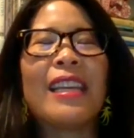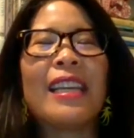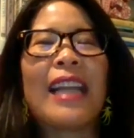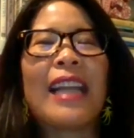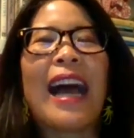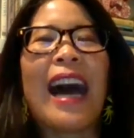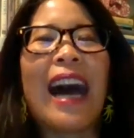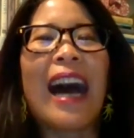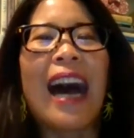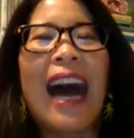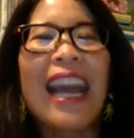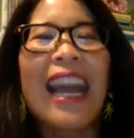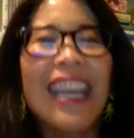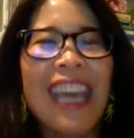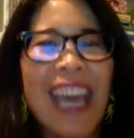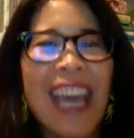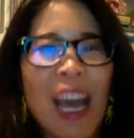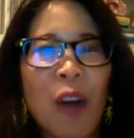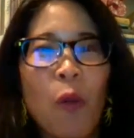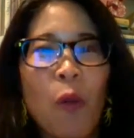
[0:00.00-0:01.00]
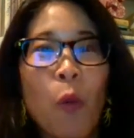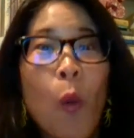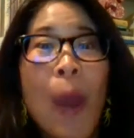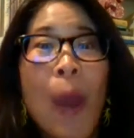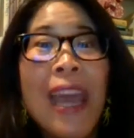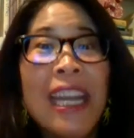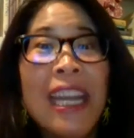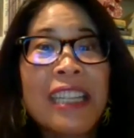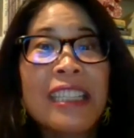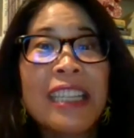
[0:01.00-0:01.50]
I can't wait to
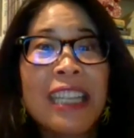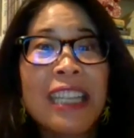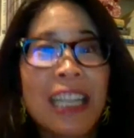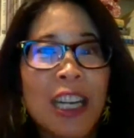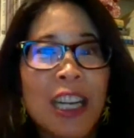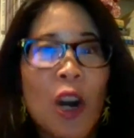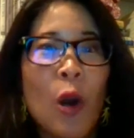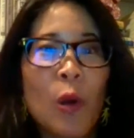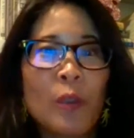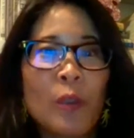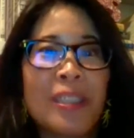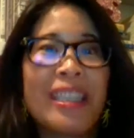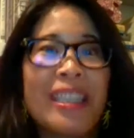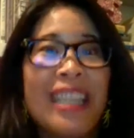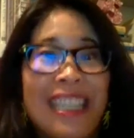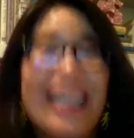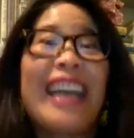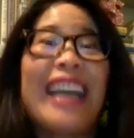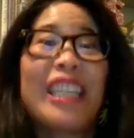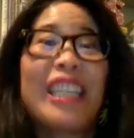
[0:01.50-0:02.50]
go to the next one.